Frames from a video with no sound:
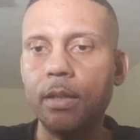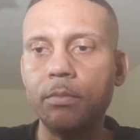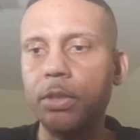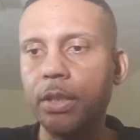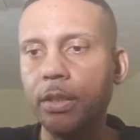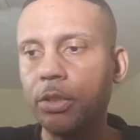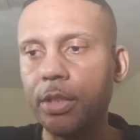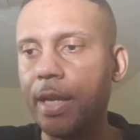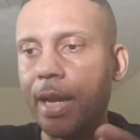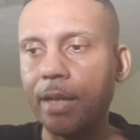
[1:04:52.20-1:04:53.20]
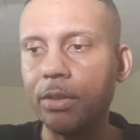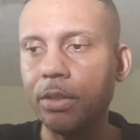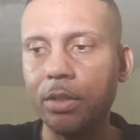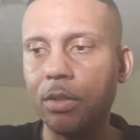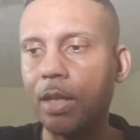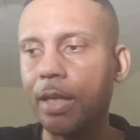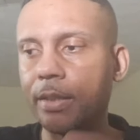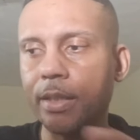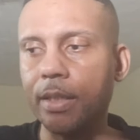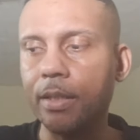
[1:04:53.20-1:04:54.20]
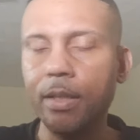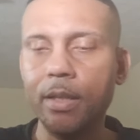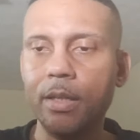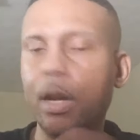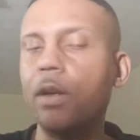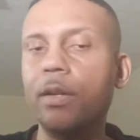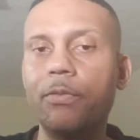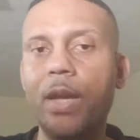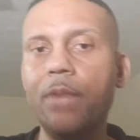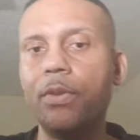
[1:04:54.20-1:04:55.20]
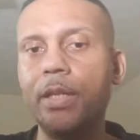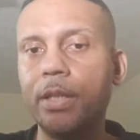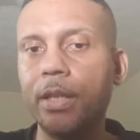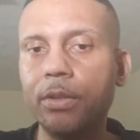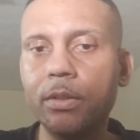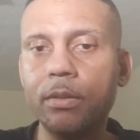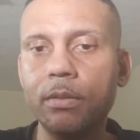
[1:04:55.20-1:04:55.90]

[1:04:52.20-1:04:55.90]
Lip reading: She had, like I said, y'all could favor each other,